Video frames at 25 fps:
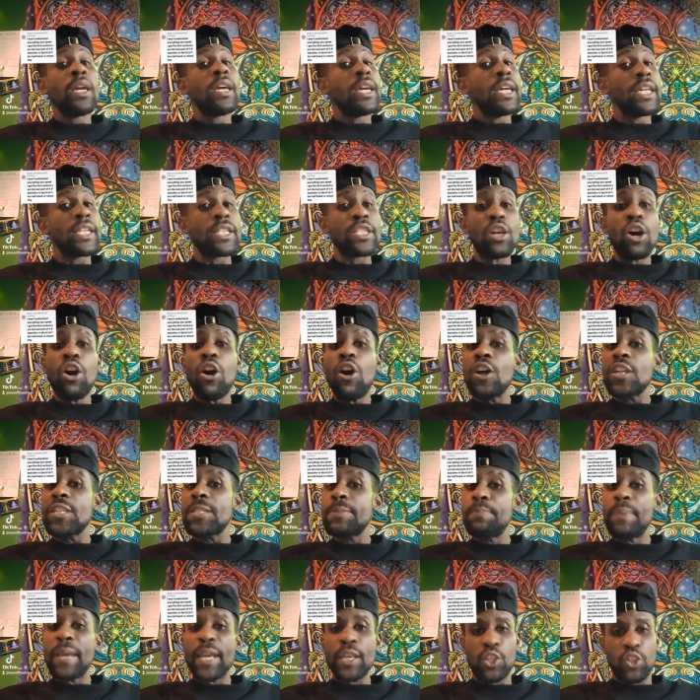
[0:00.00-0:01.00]
It's all
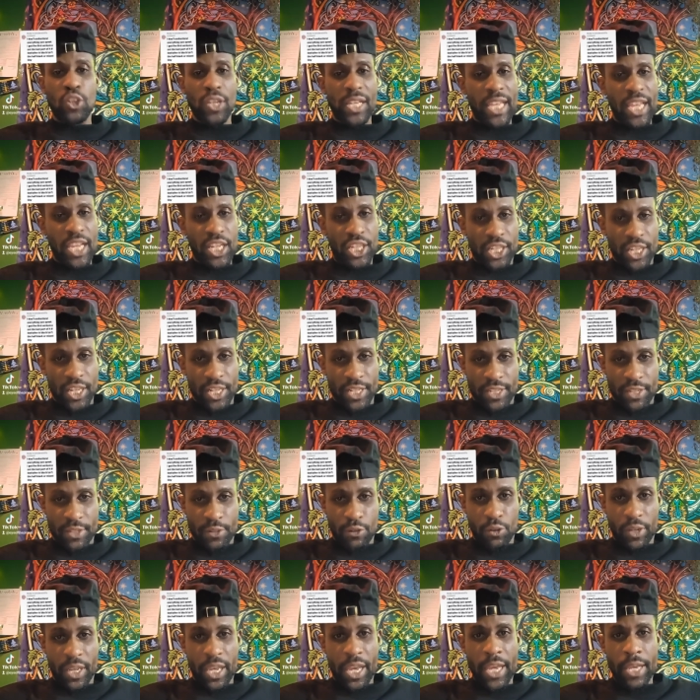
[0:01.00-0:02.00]

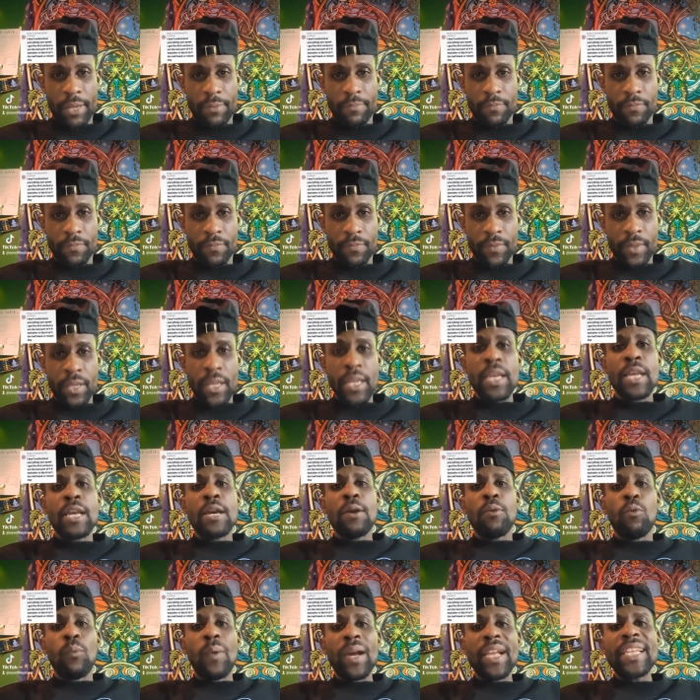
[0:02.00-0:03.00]
speculations, okay?
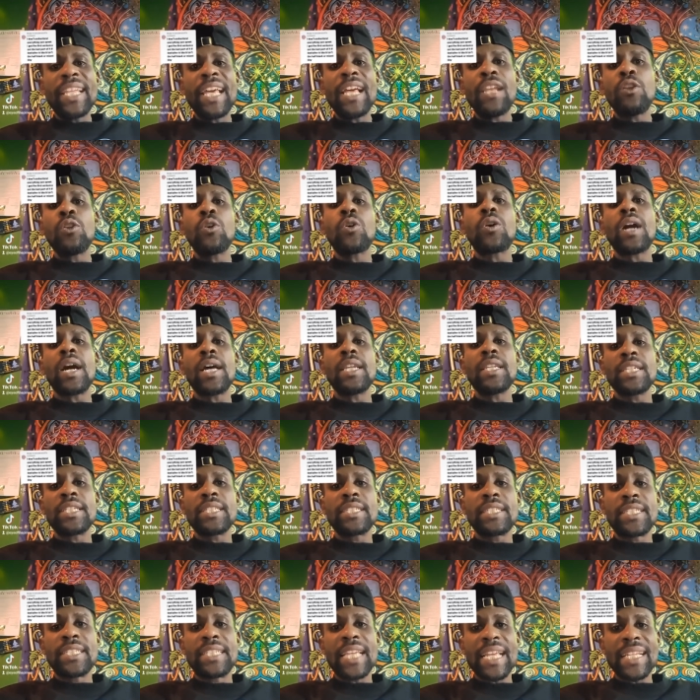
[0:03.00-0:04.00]
When they look at the
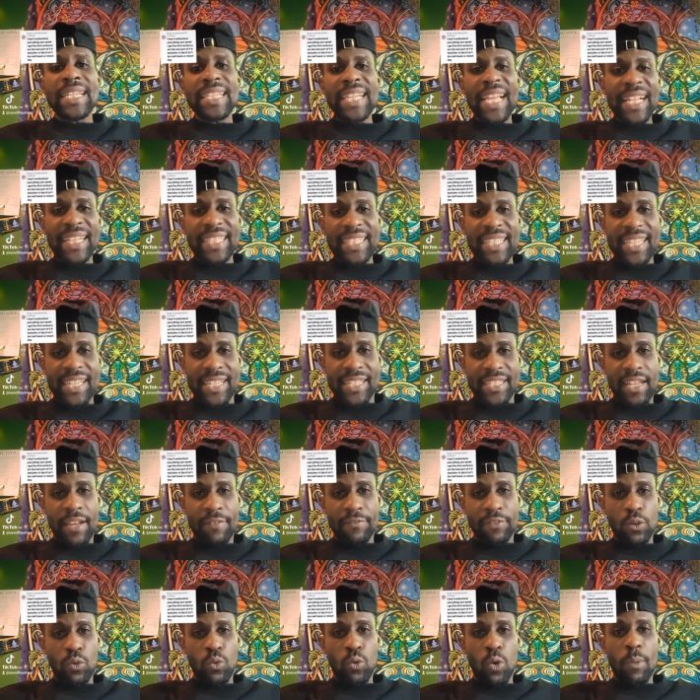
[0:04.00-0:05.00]
genetics
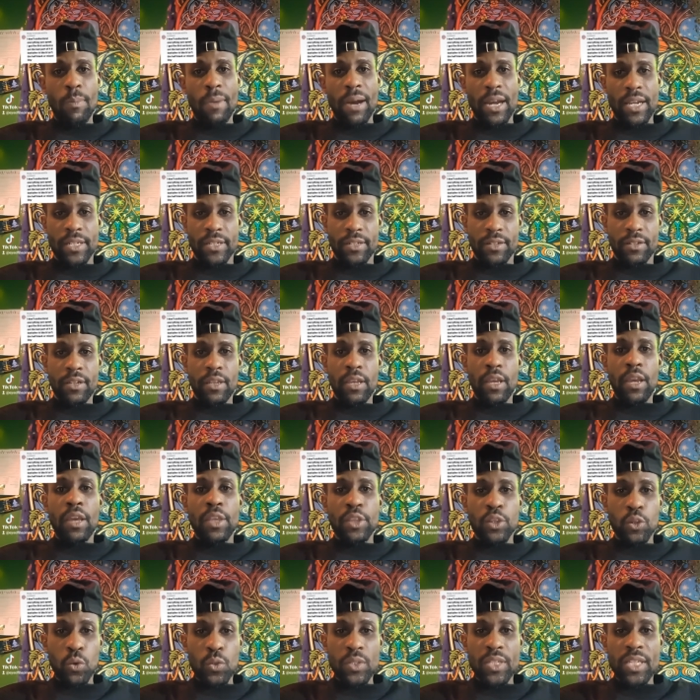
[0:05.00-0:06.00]
of the woman
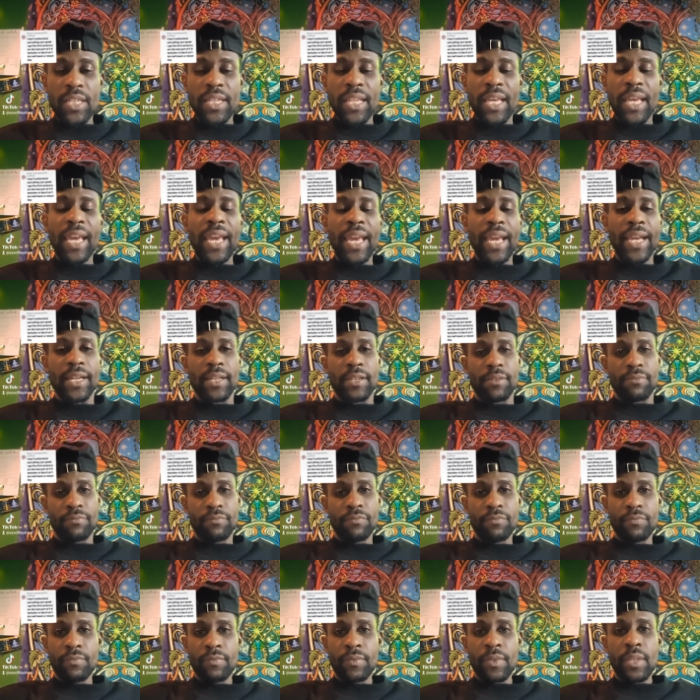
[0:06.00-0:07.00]
using the egg,
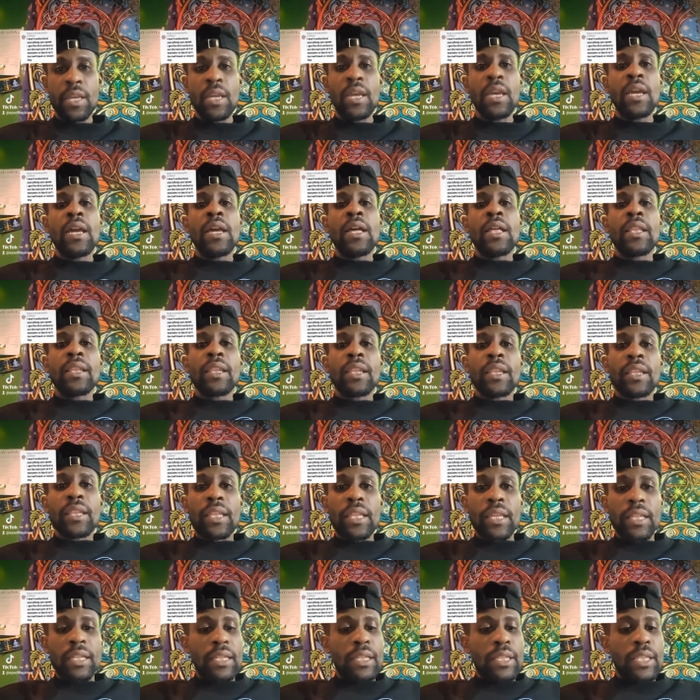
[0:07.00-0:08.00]

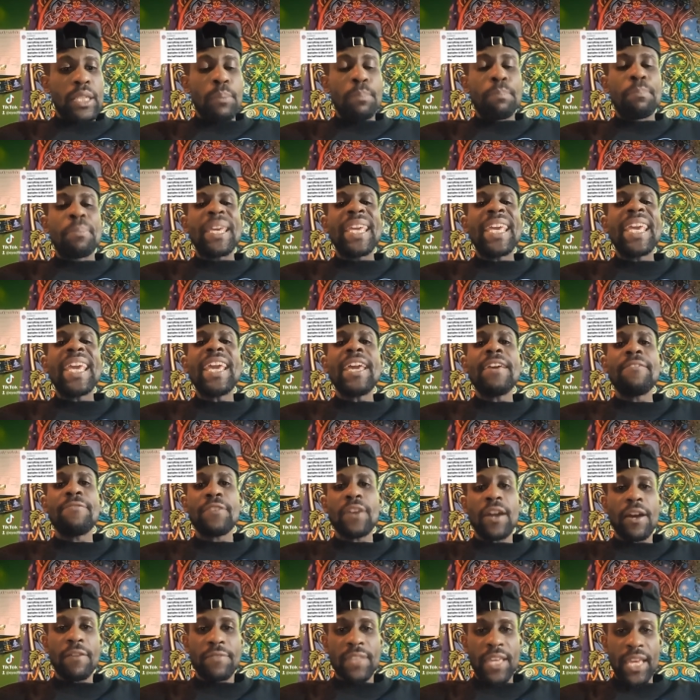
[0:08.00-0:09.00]
the, the
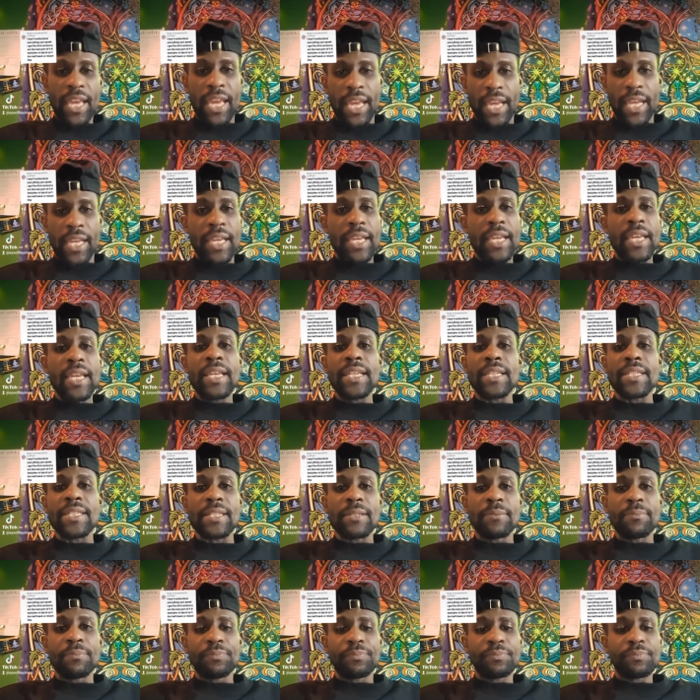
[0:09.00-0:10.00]
behavior of the egg
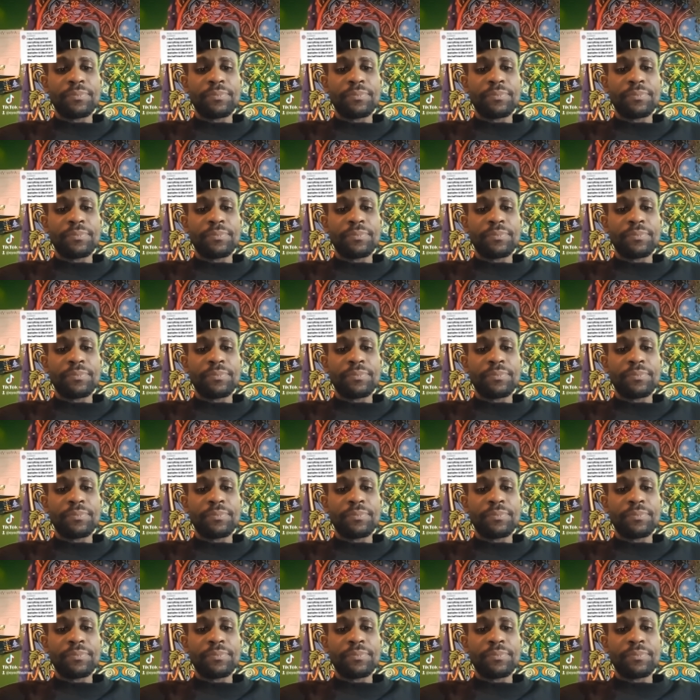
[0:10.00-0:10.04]
is